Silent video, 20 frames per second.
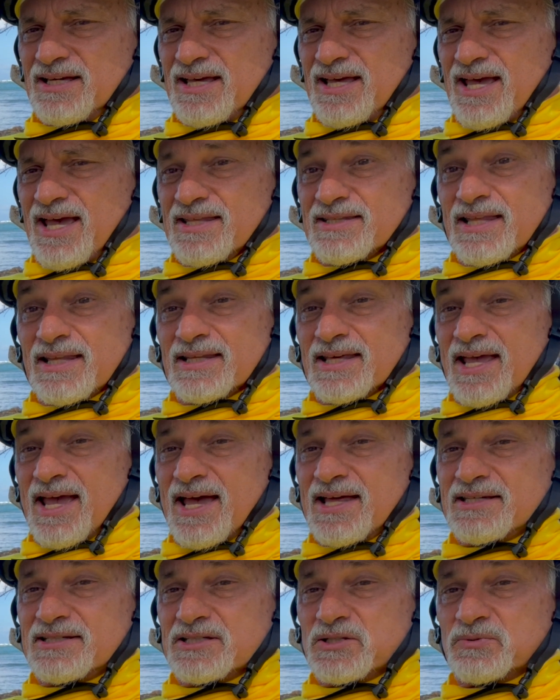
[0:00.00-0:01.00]
And then the
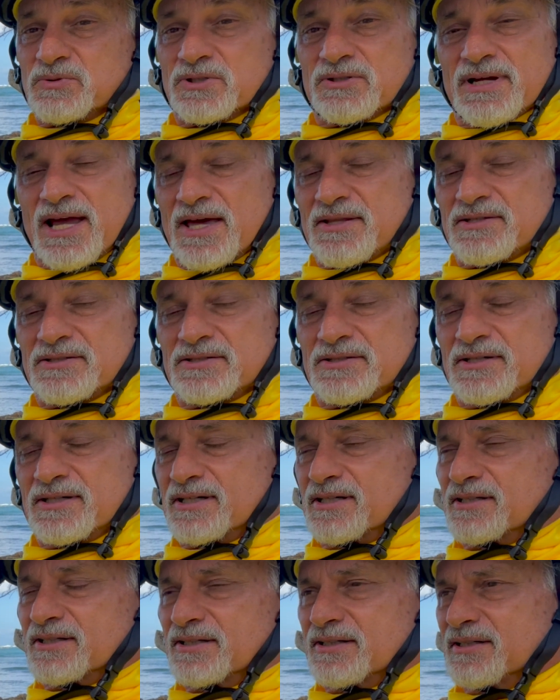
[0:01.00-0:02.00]
aunties would gather
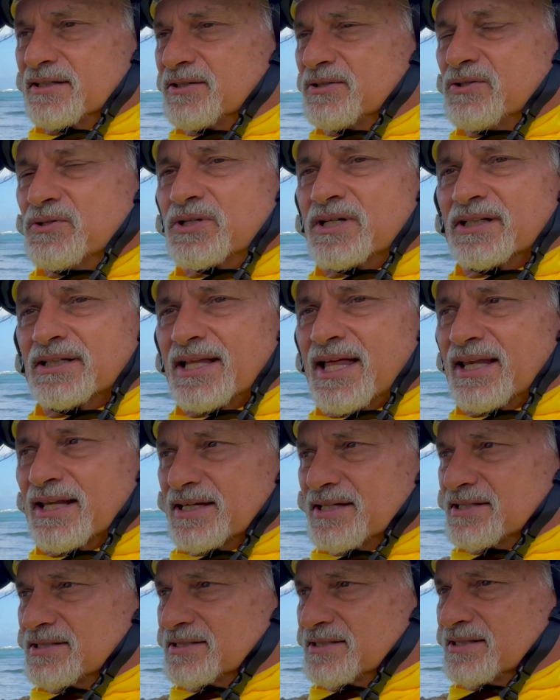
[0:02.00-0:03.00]
their
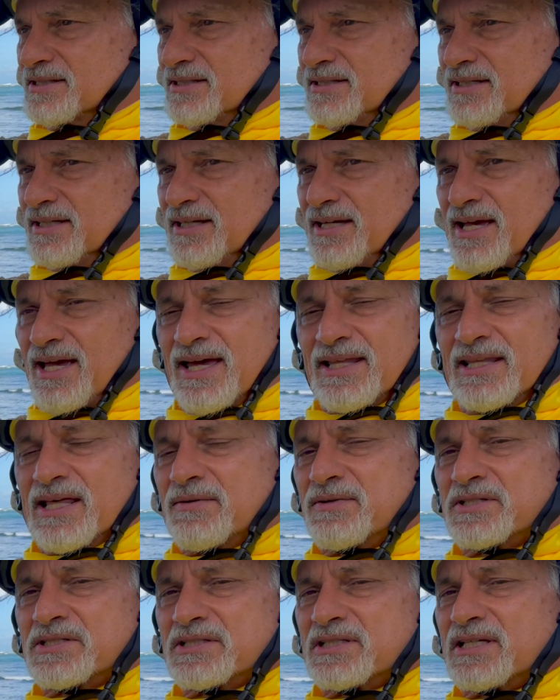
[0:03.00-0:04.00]
ukuleles, and they
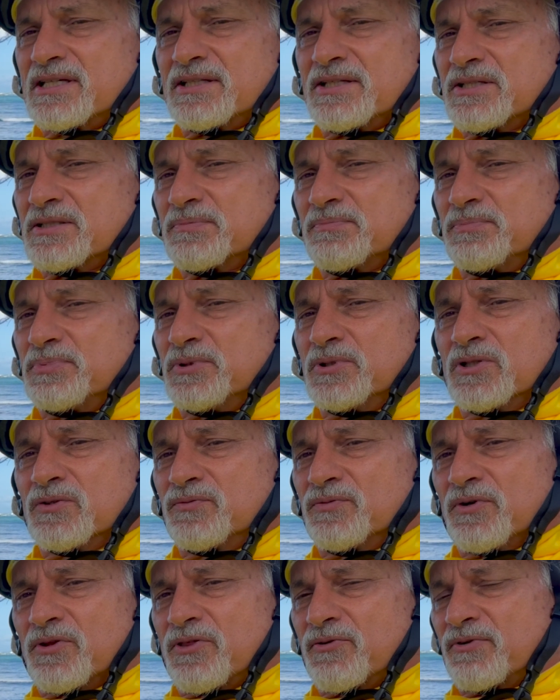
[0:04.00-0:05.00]
would sing these
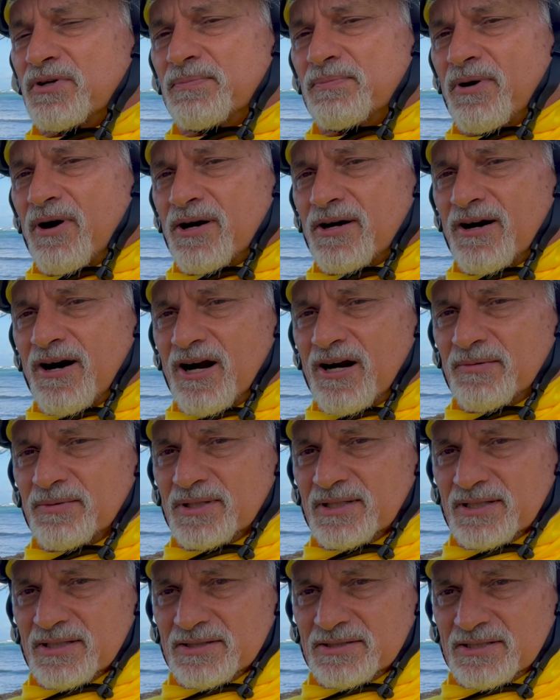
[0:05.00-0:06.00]
beautiful 3-part
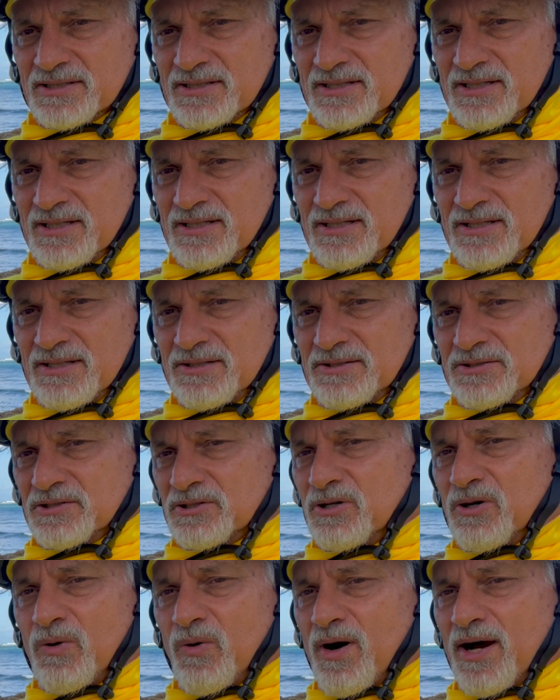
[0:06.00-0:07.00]
harmonies to
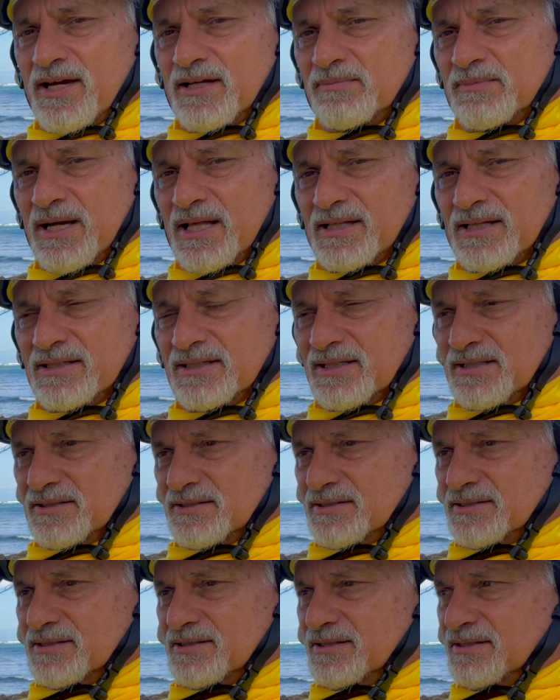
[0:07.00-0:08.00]
Hawaiian
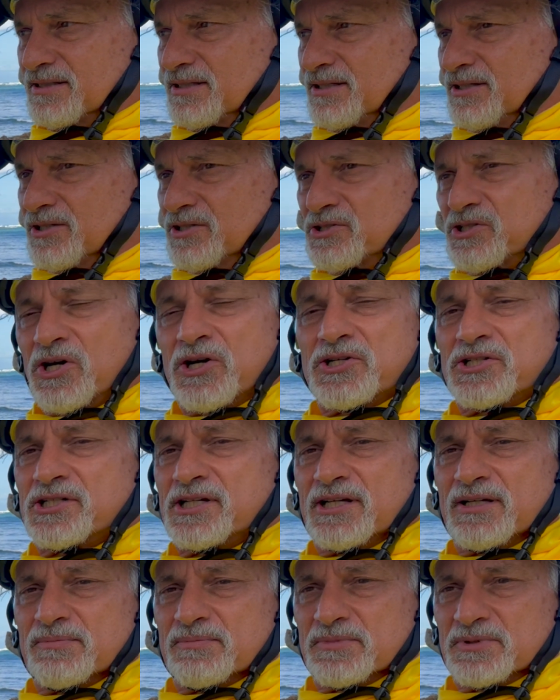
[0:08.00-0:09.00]
melodies, church
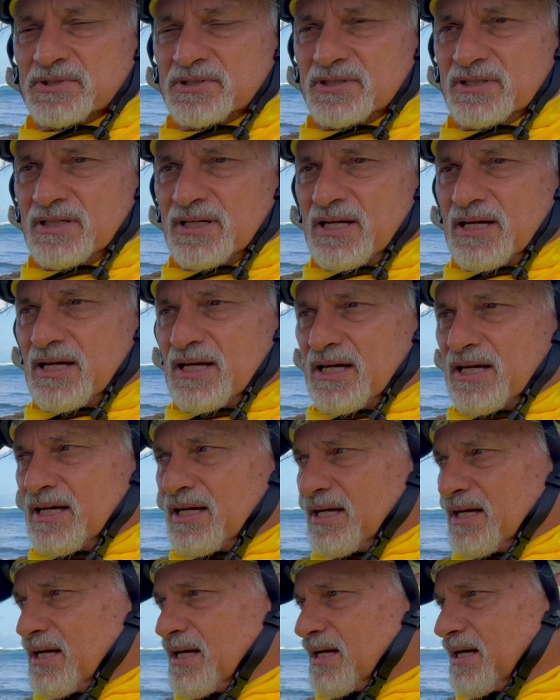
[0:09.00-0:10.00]
hymns,
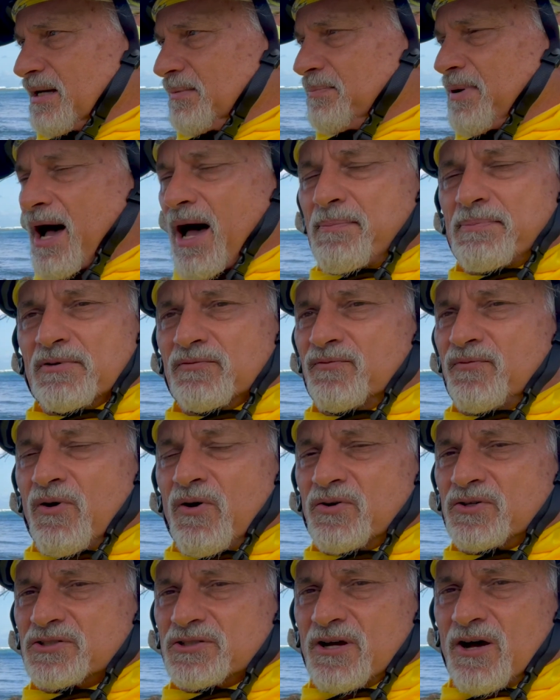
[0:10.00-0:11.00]
pop and
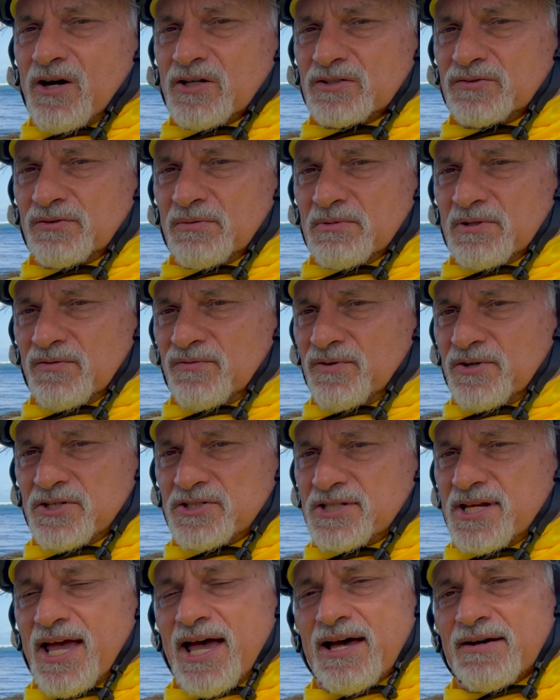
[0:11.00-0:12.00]
folk songs from the
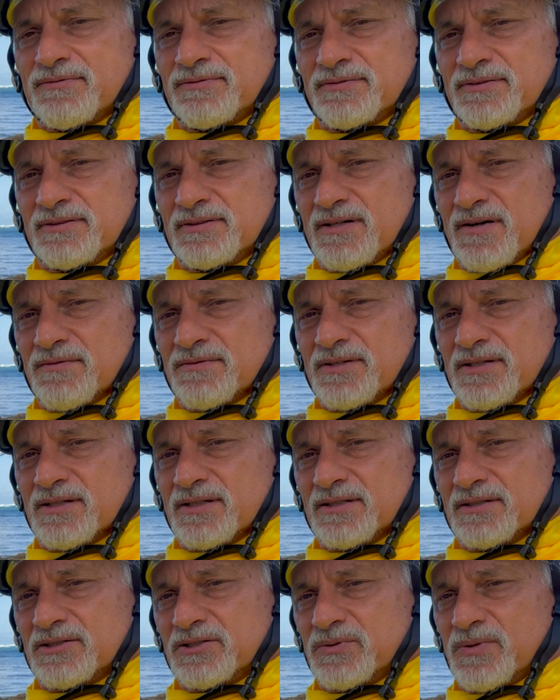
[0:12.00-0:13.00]
first half of
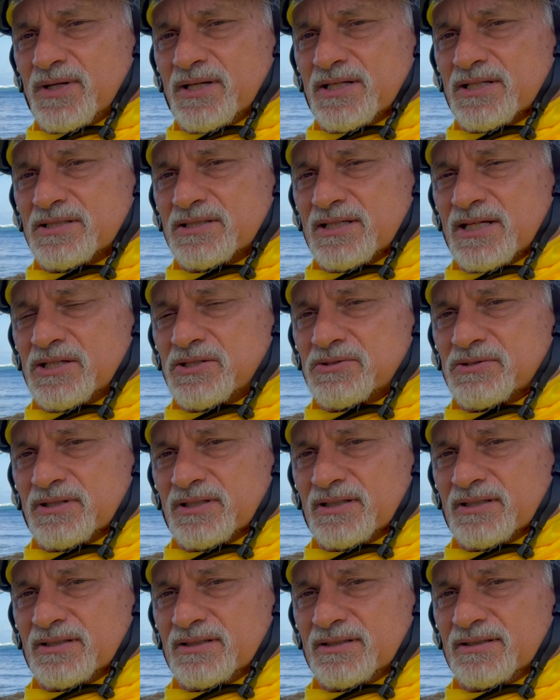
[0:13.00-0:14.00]
the 20th century.
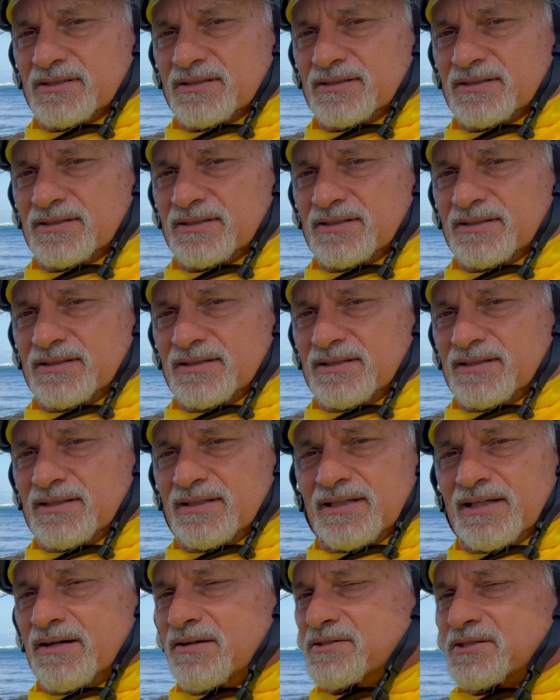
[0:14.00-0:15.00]

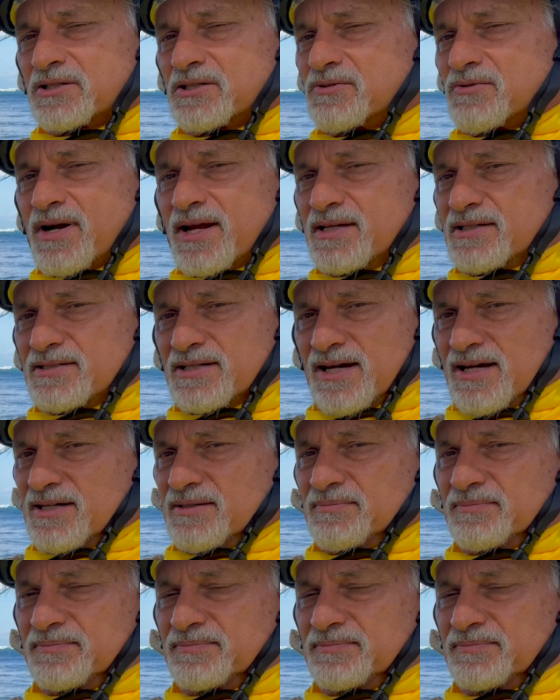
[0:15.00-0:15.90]
It was a great time.